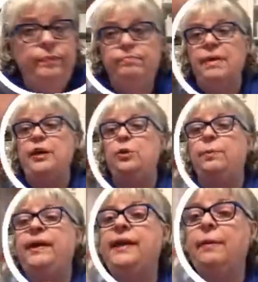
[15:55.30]
my new
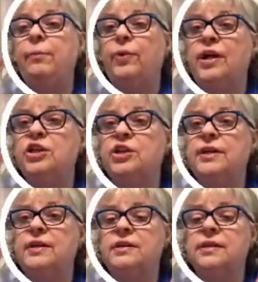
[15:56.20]
blending
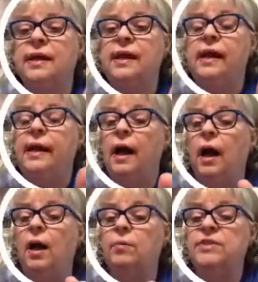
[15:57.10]
brushes.
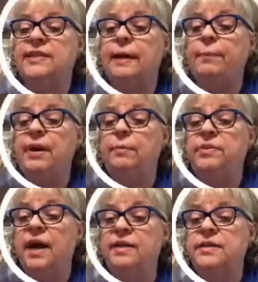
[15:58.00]
Stampin' Up!
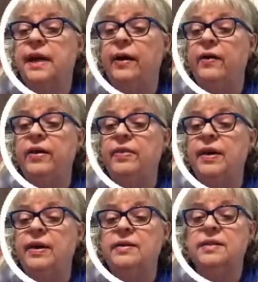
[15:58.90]
Does carry
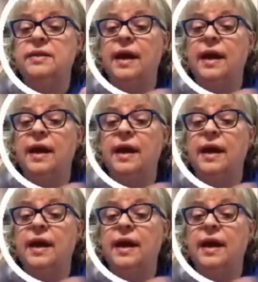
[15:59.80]
these,